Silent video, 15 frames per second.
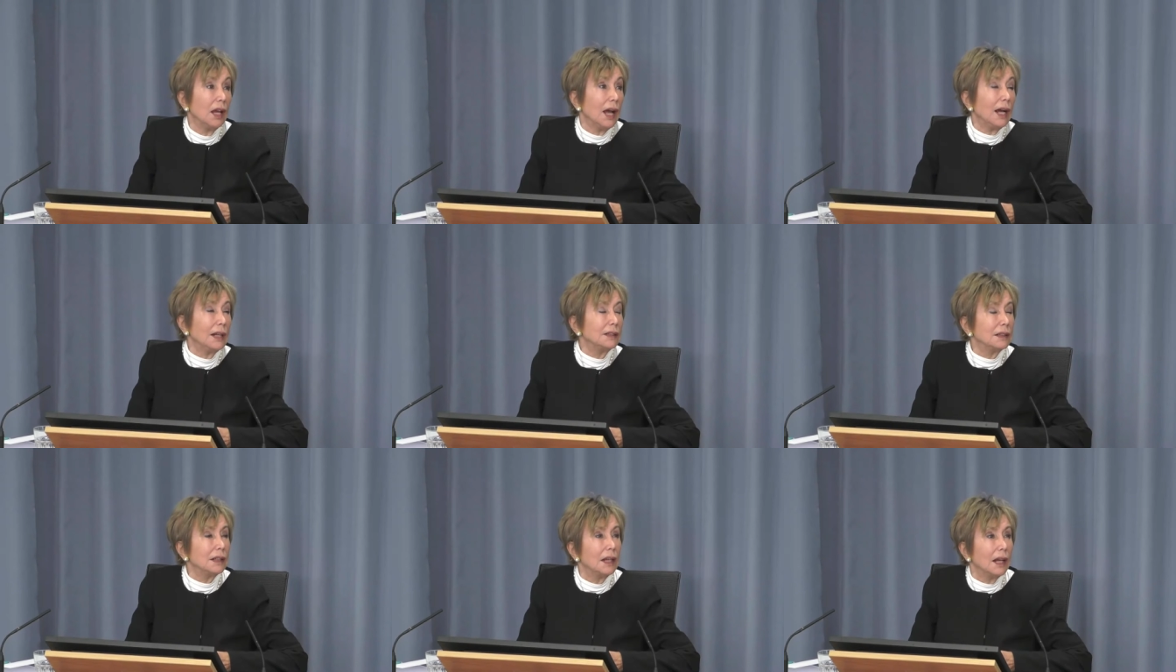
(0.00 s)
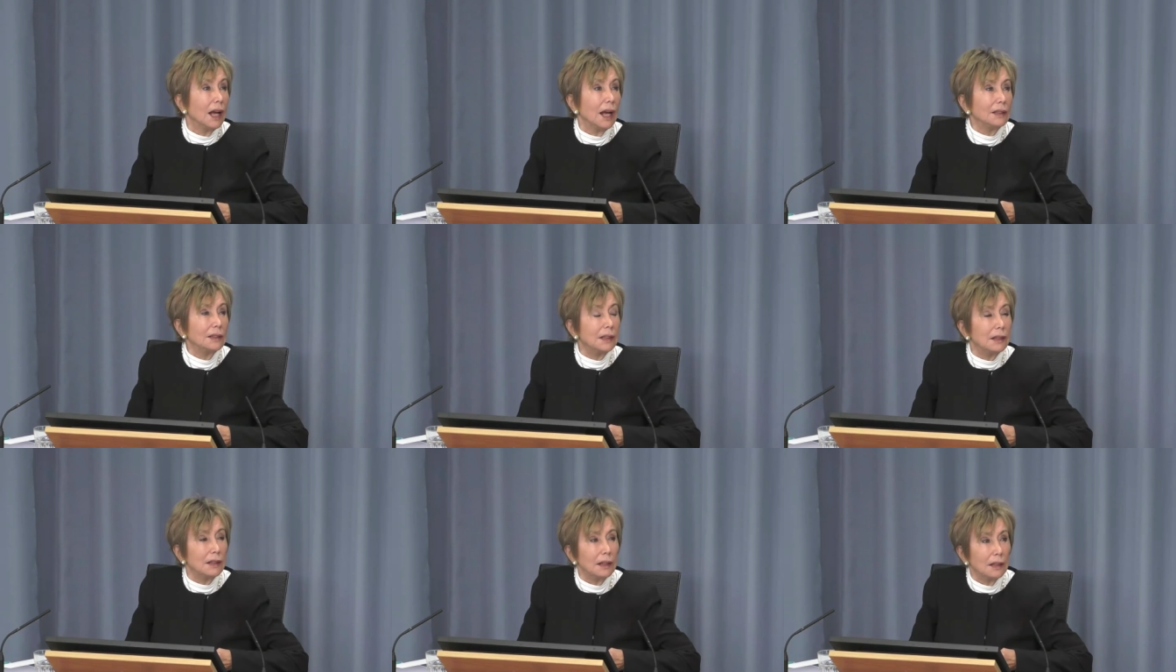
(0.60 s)
and at
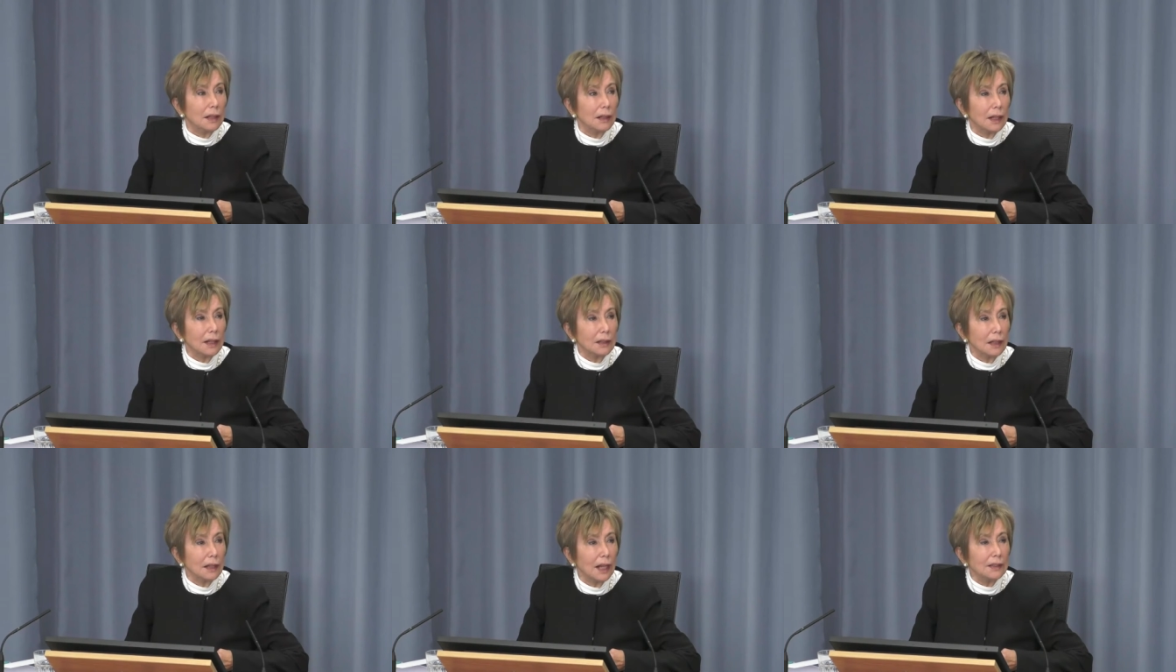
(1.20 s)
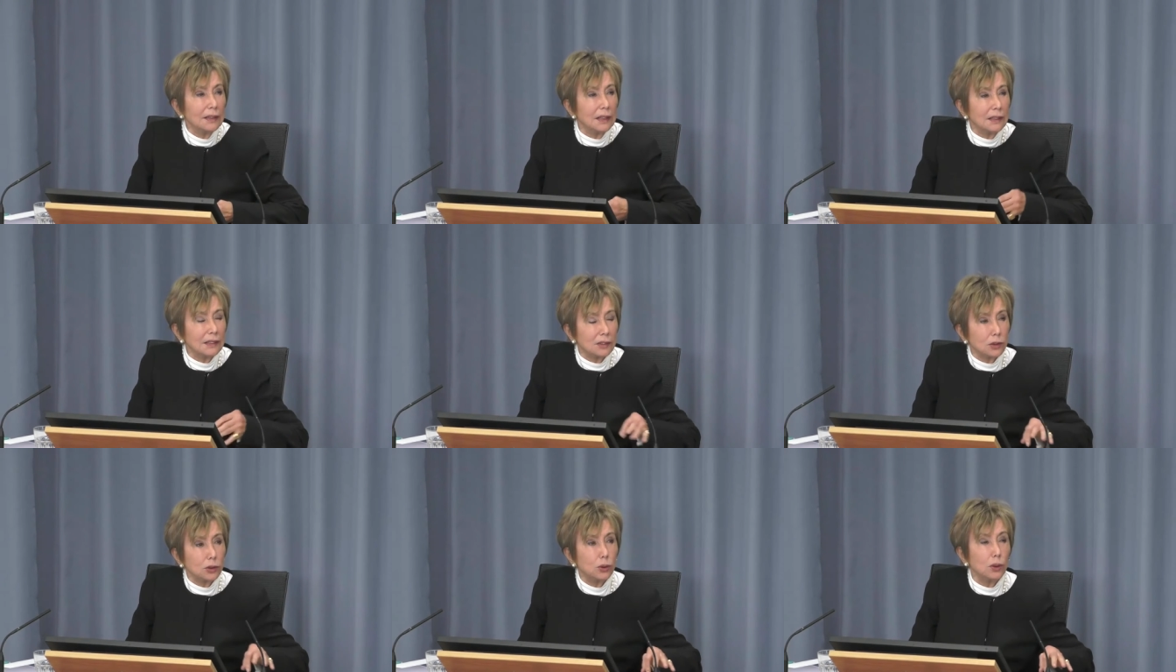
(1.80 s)
the at the,
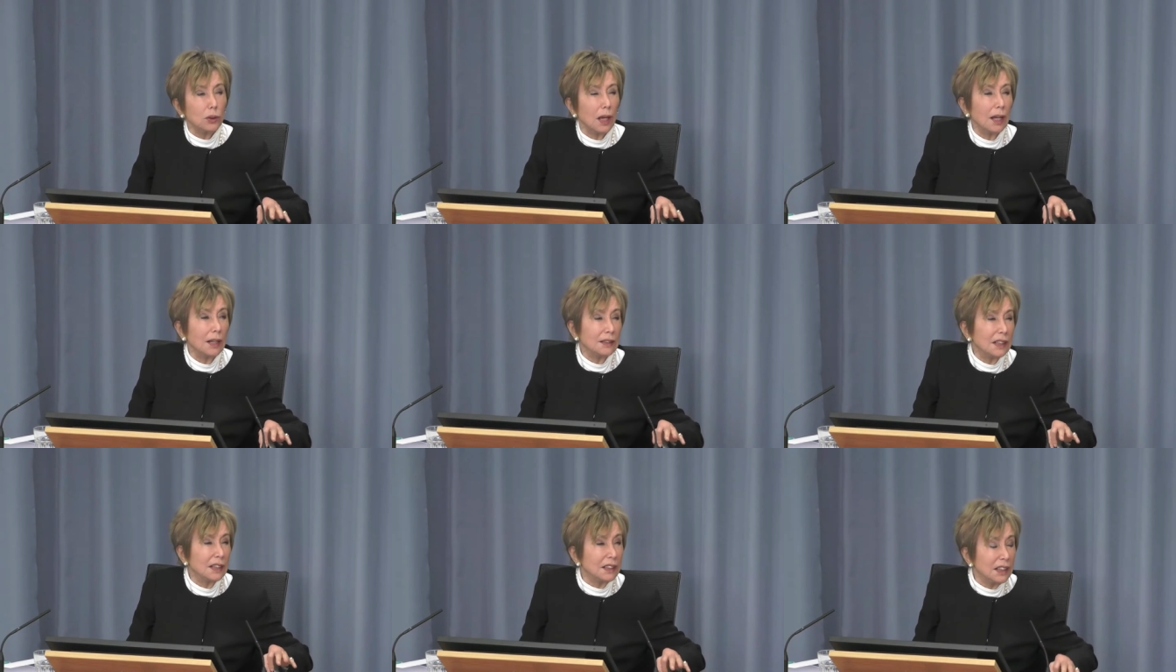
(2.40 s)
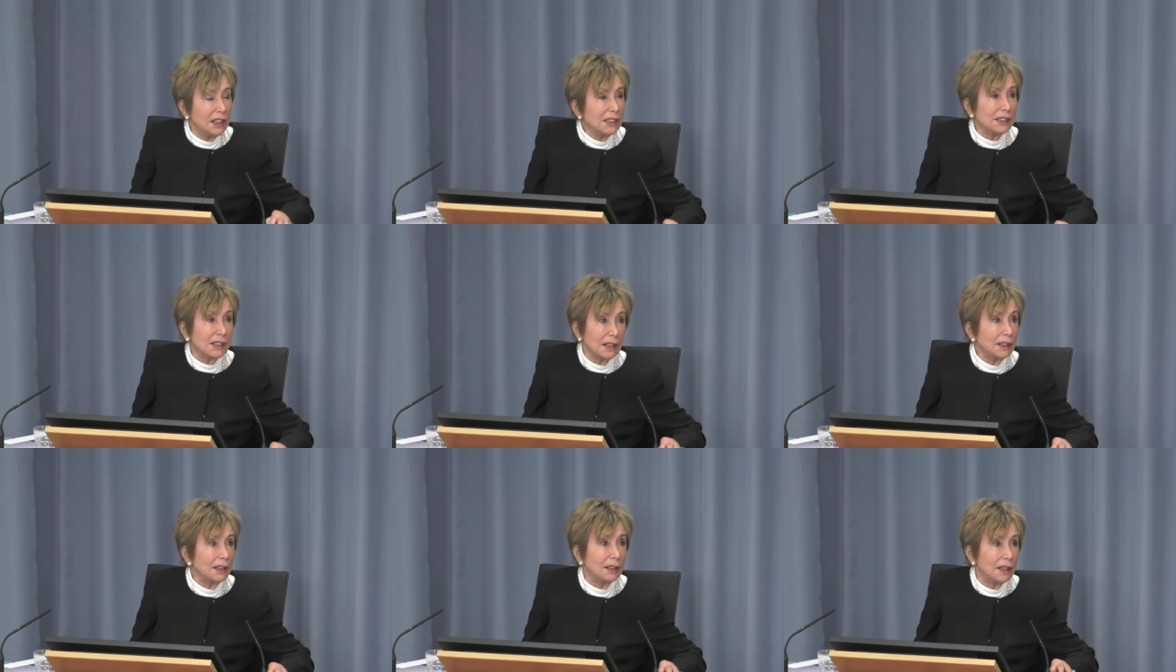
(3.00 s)
two, uh, the, three
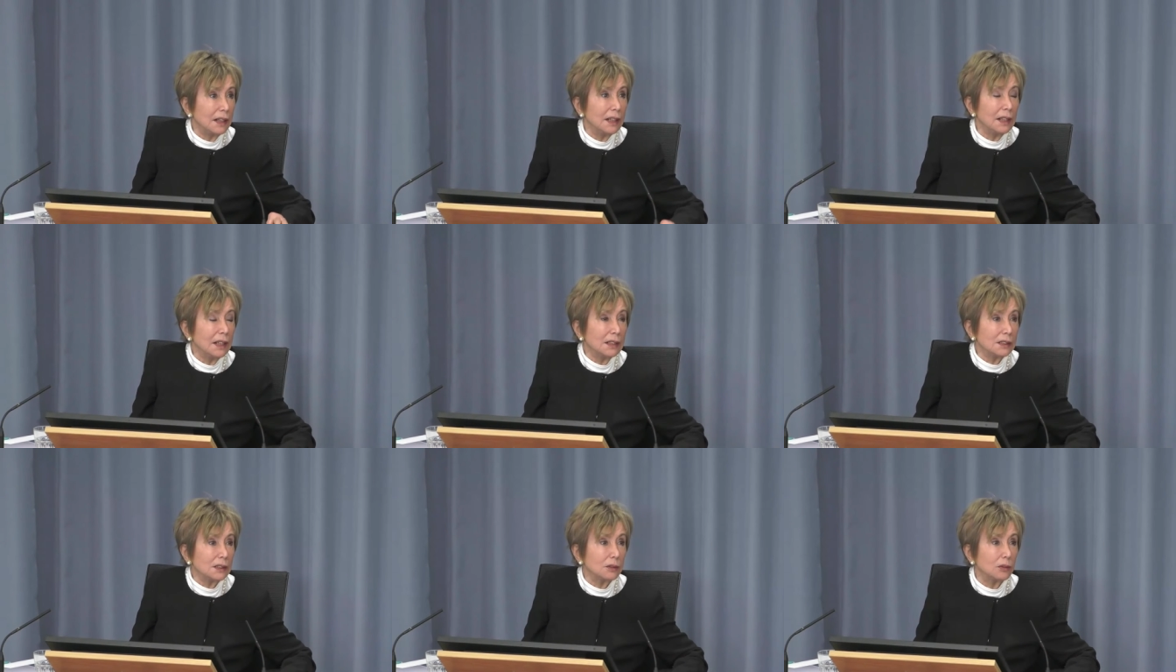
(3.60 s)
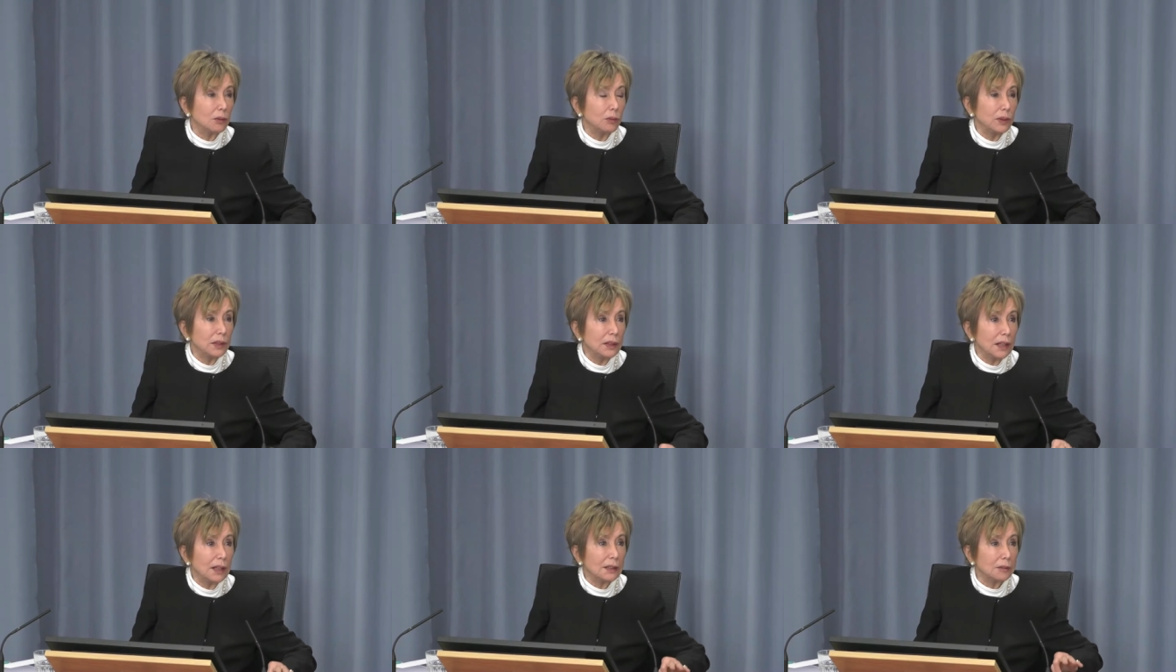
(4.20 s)
static clinics, we
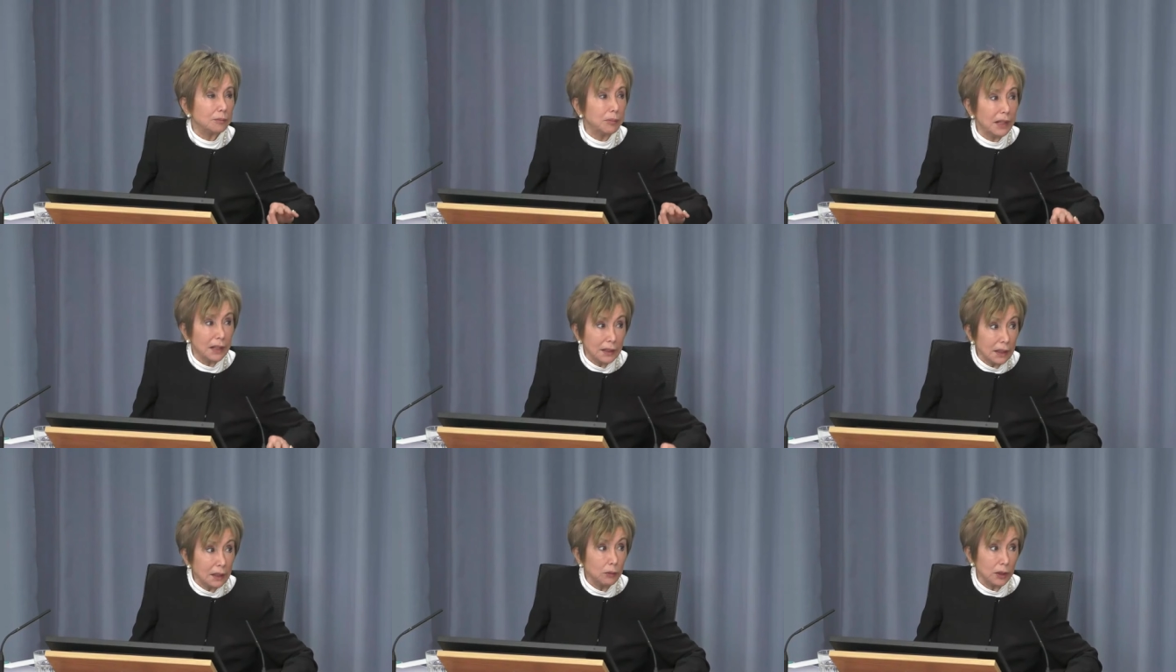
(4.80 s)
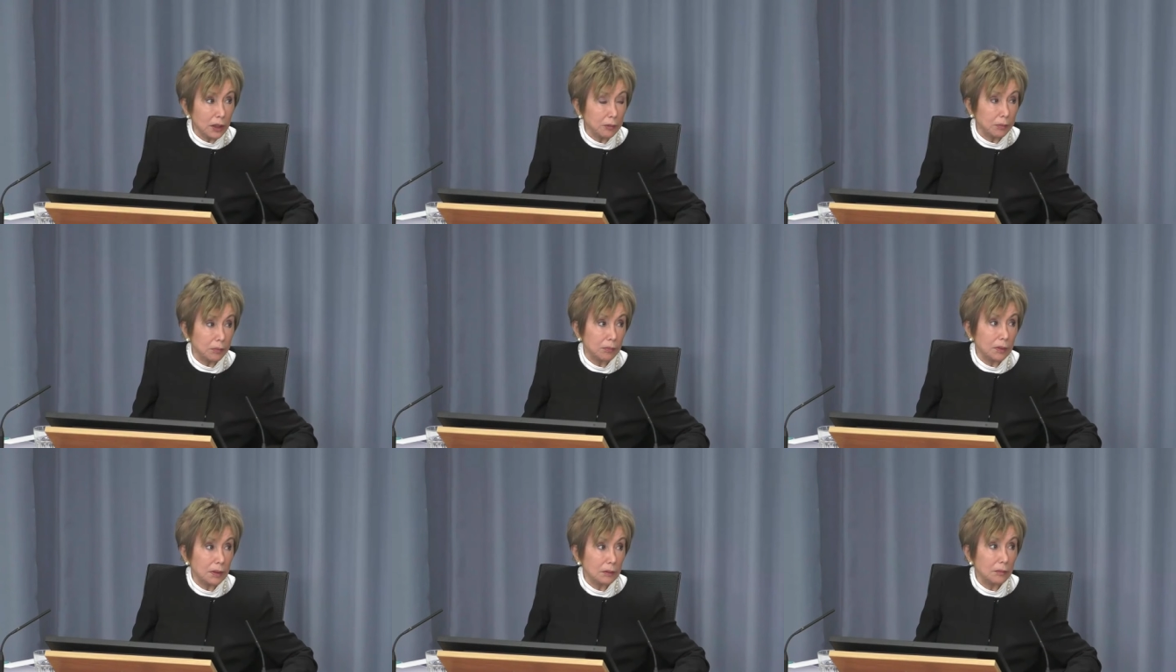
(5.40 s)
dealt mainly with
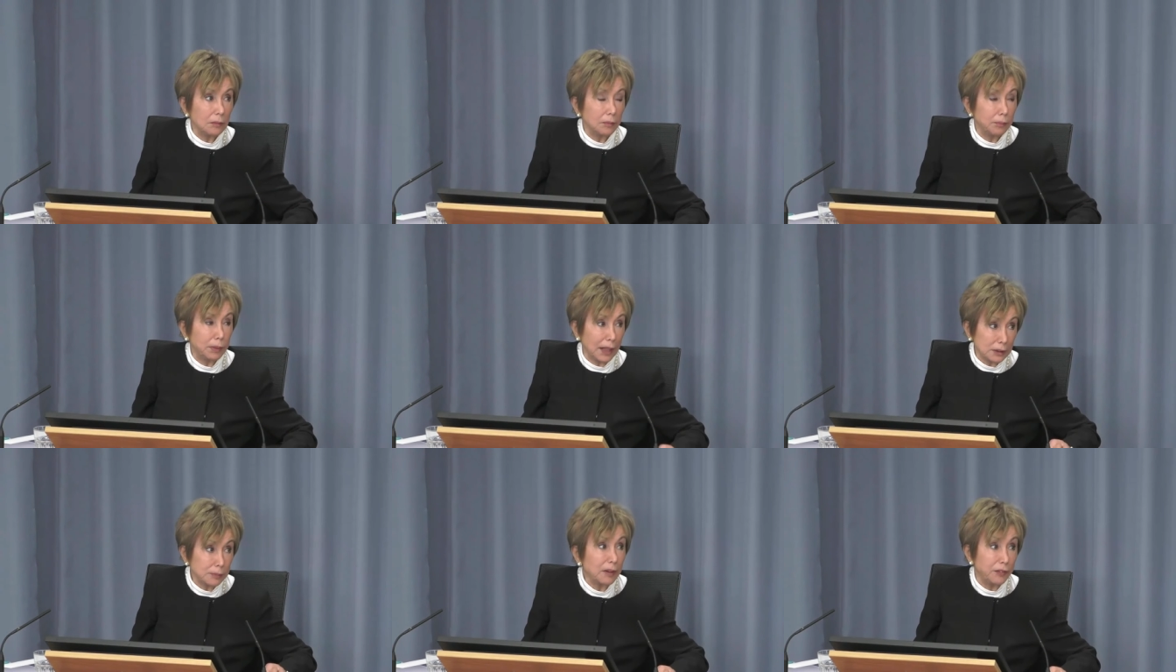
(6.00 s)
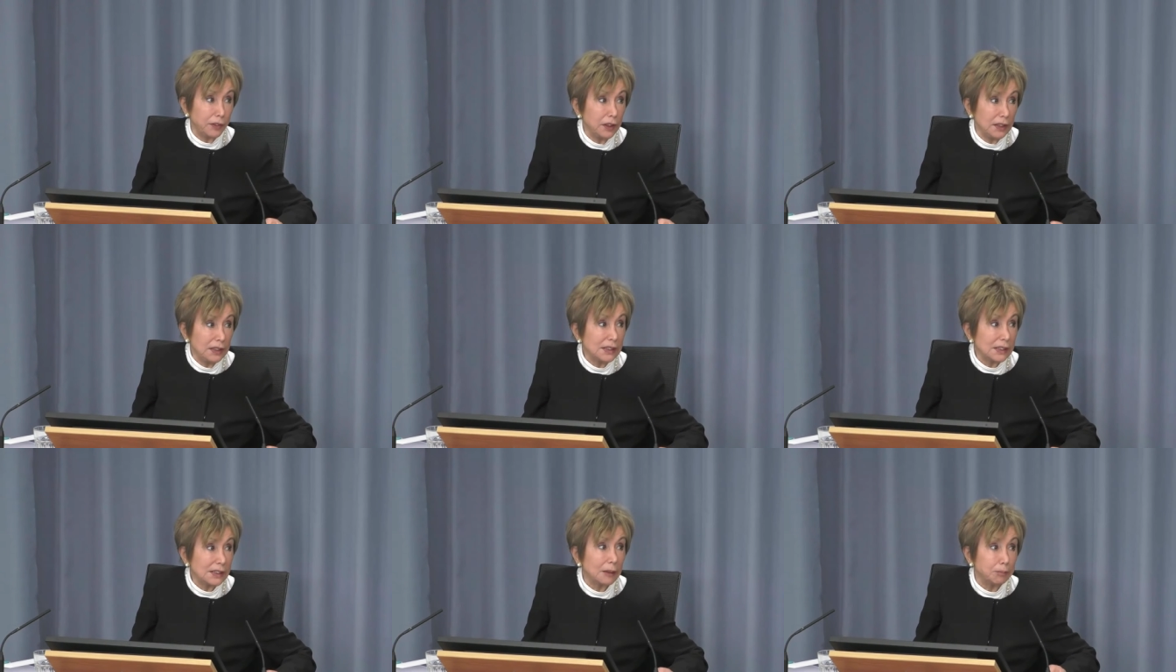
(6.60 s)

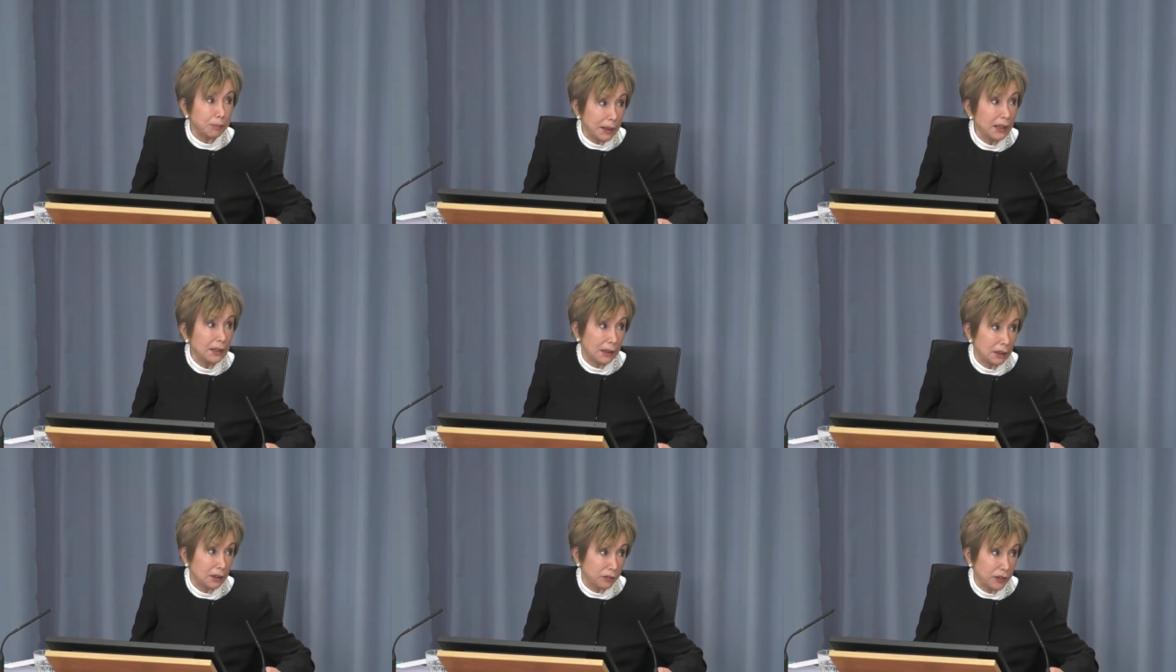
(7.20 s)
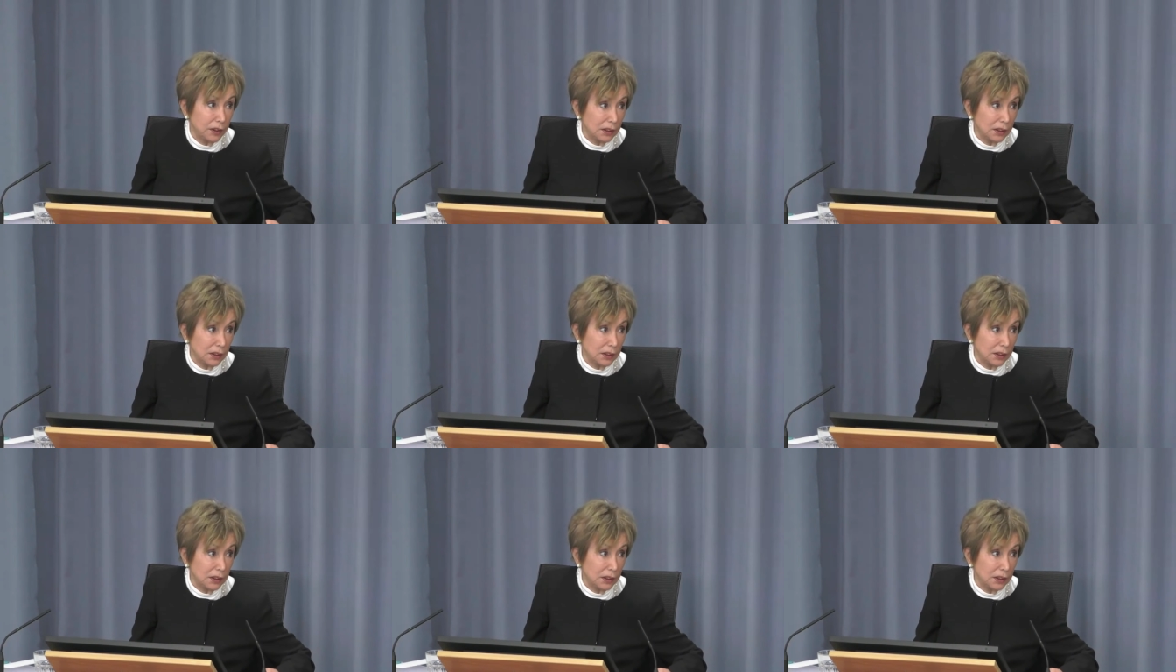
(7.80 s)
plasmapheresis and platelet